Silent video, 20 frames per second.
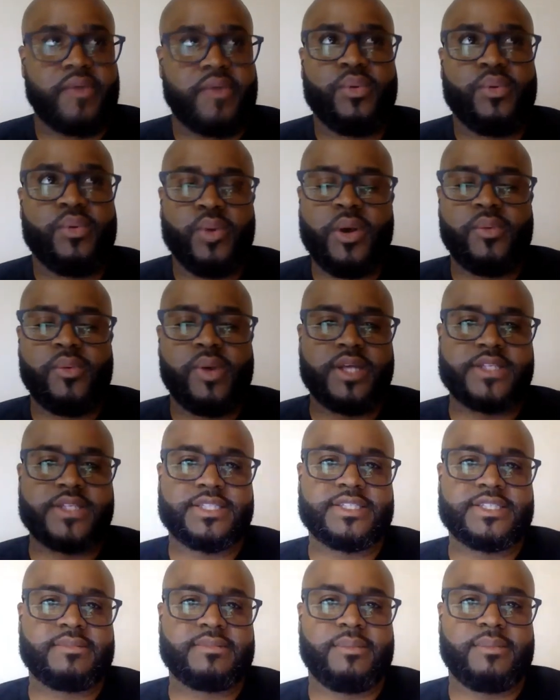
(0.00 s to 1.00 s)
What was
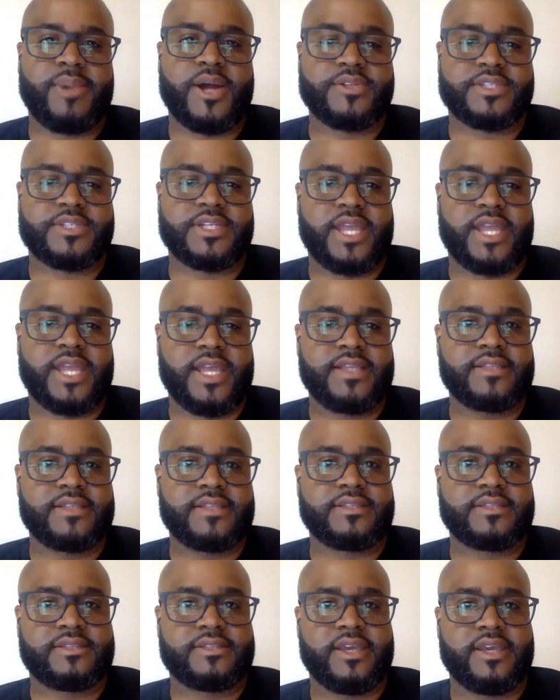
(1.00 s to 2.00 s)
it about tonight
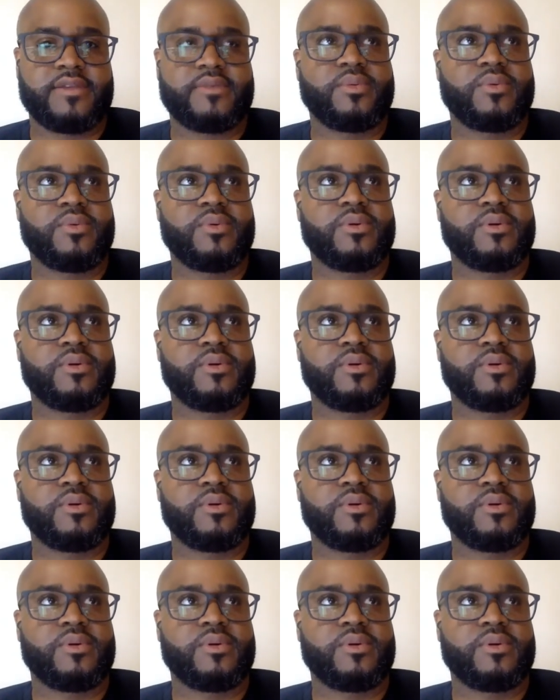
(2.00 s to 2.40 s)
that